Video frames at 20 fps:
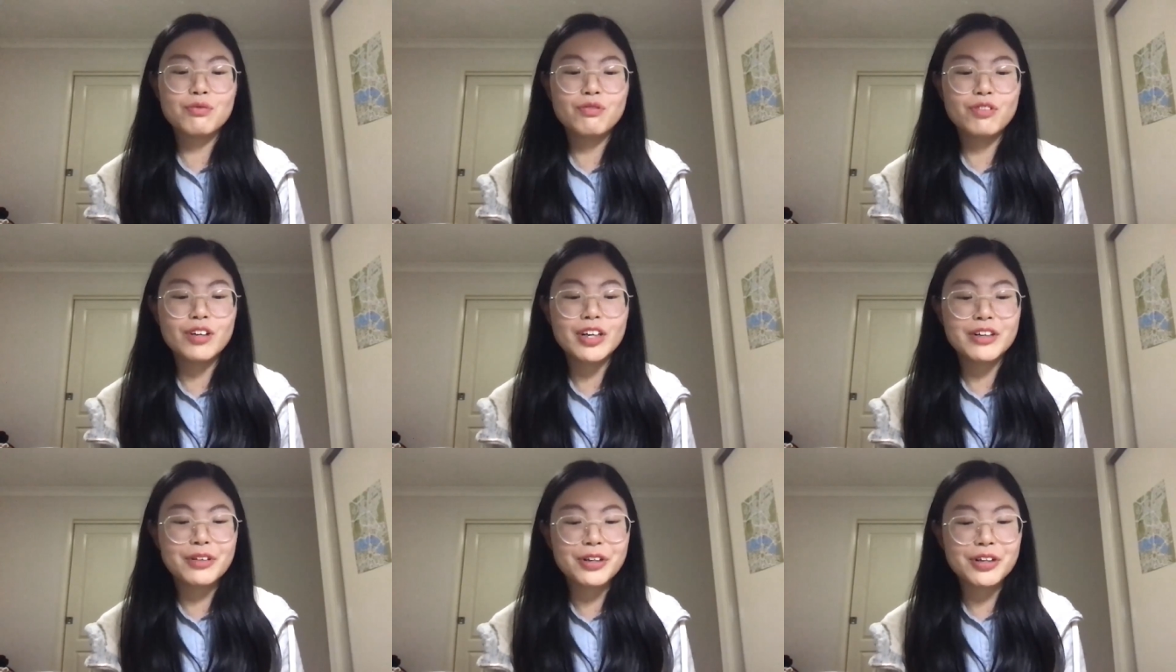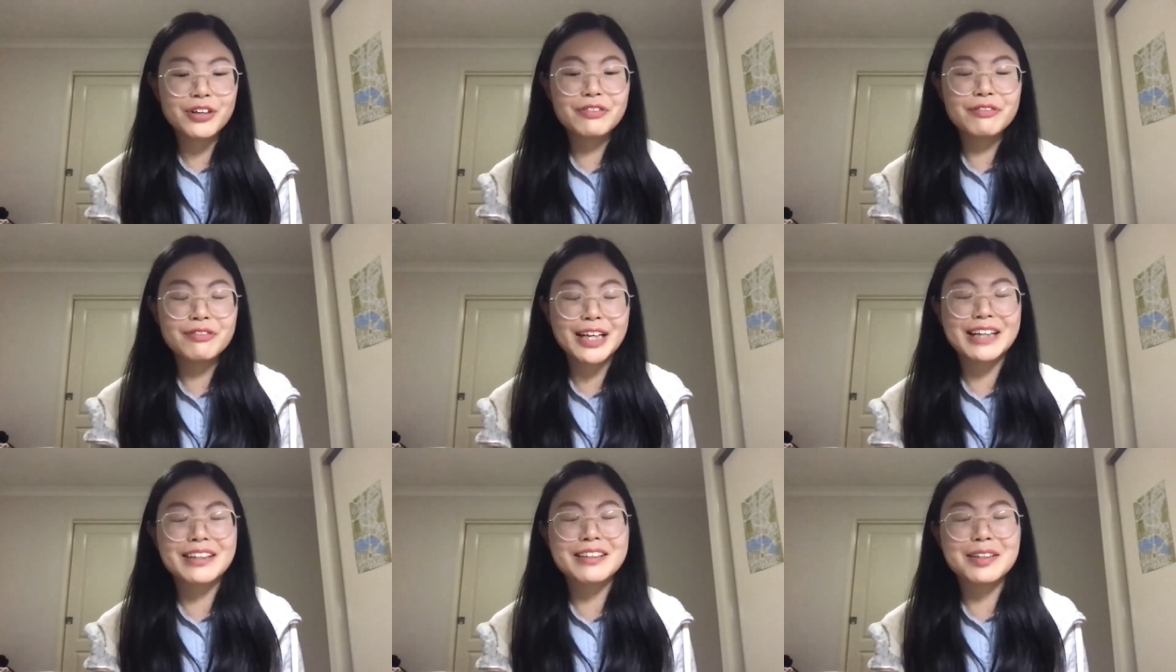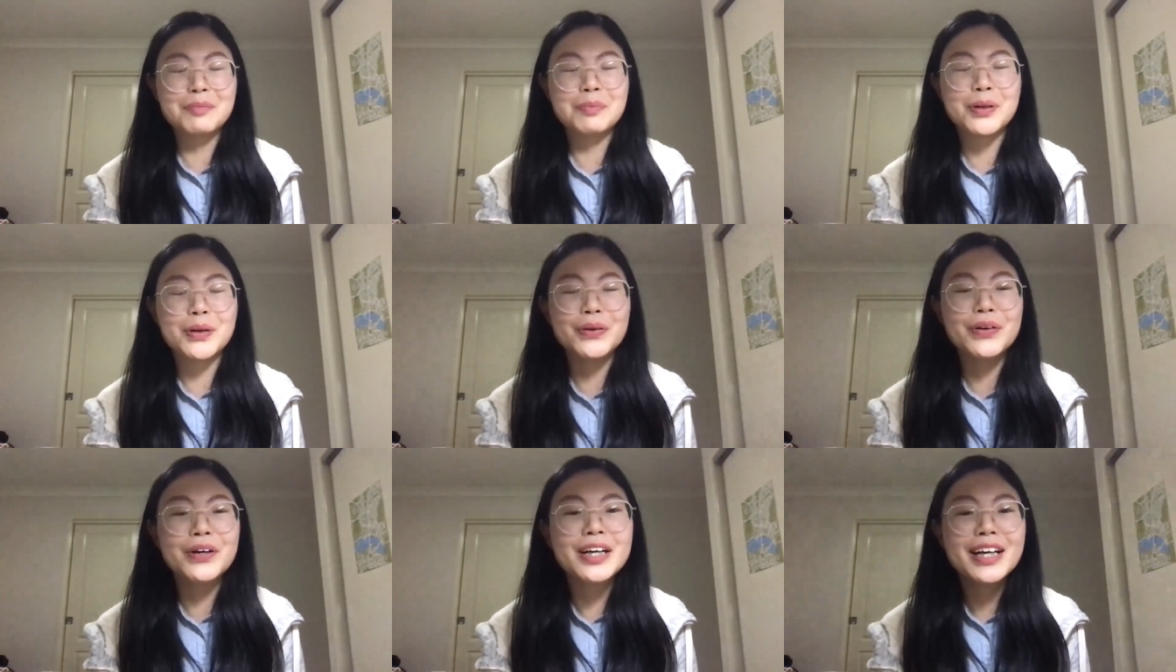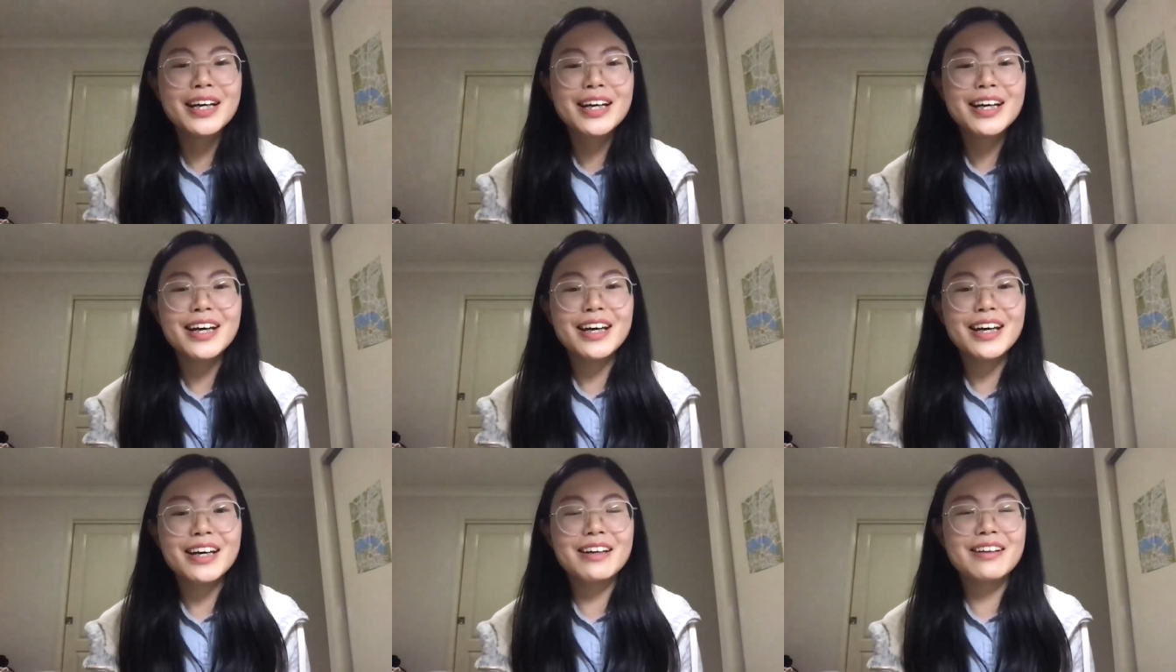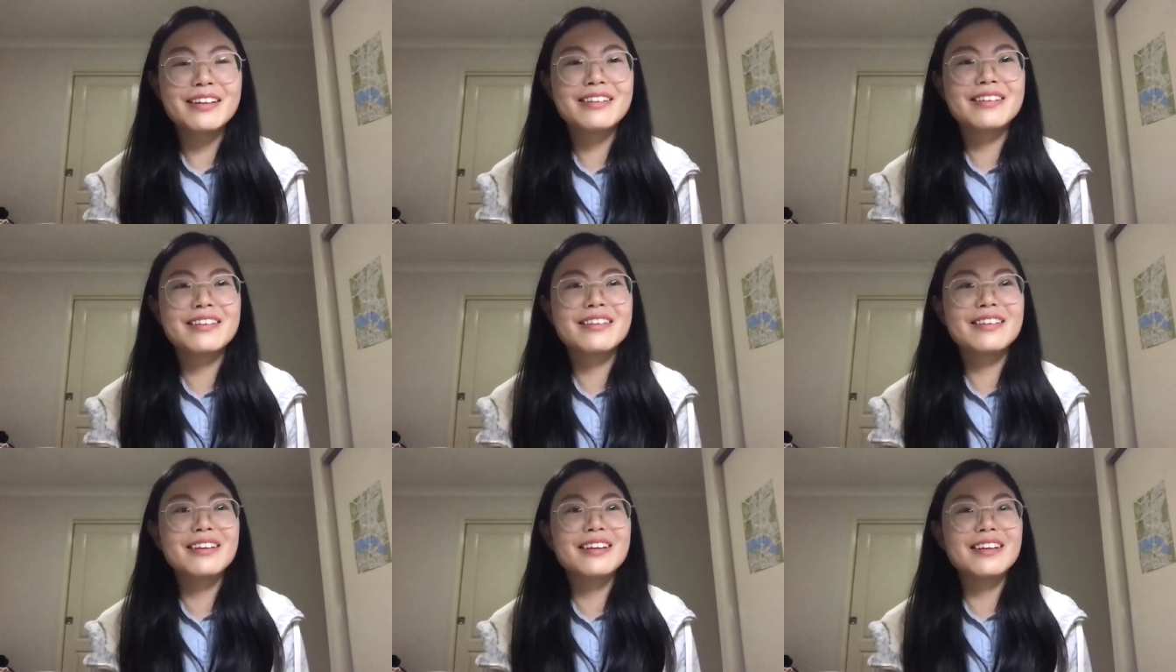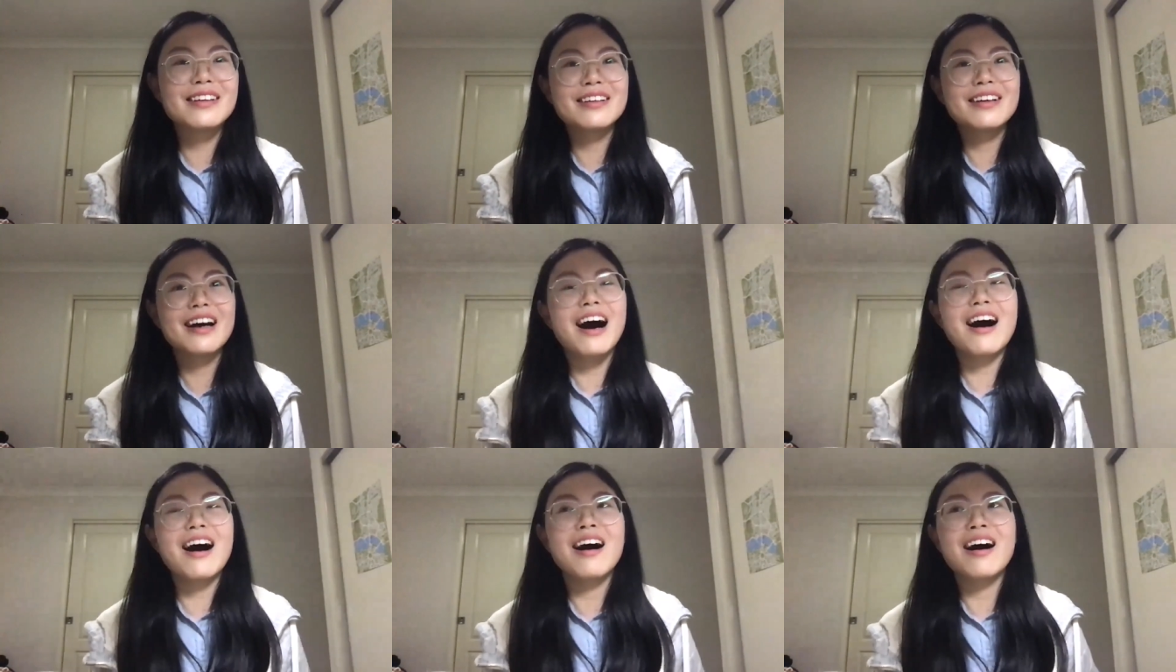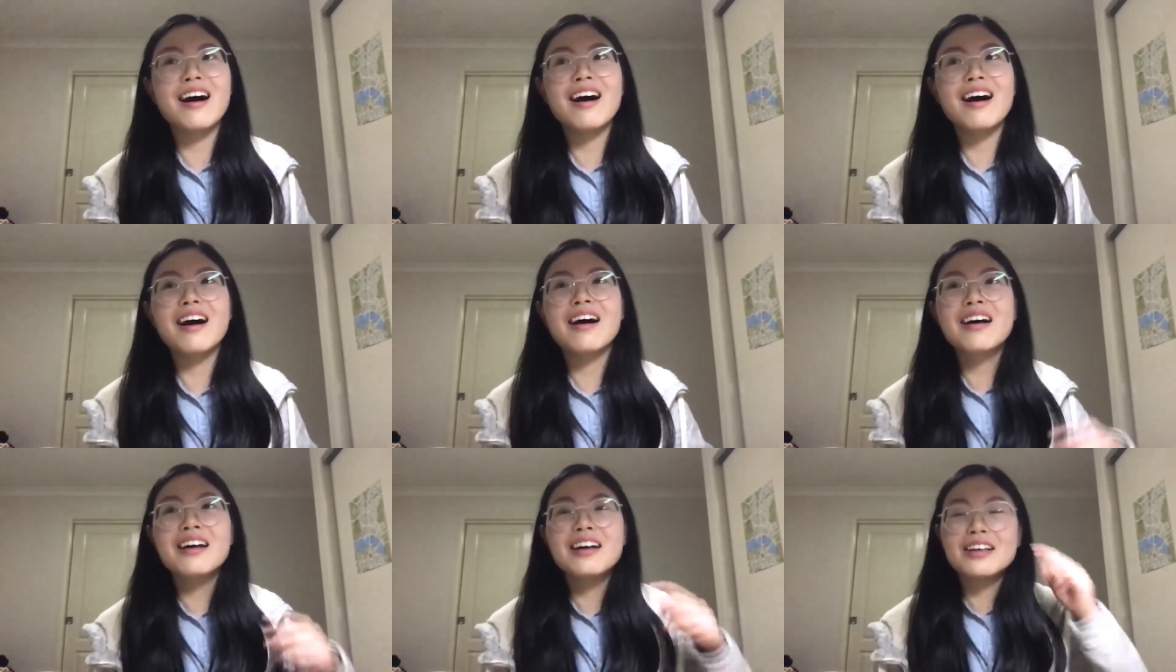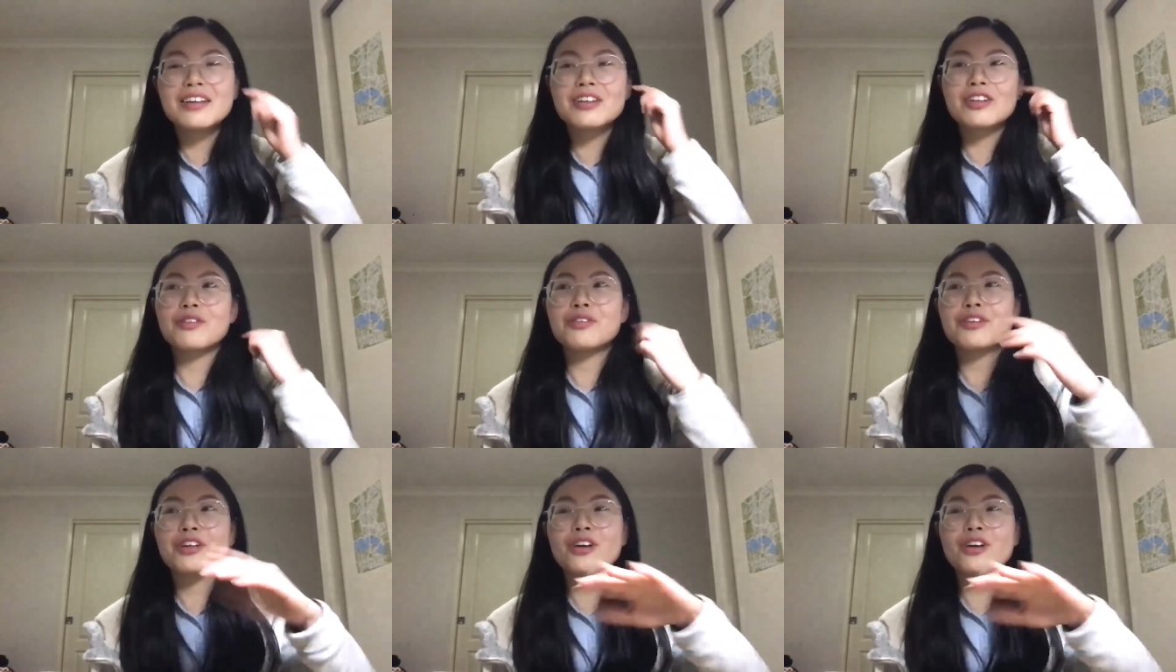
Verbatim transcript: very flexible. It's, uh, so the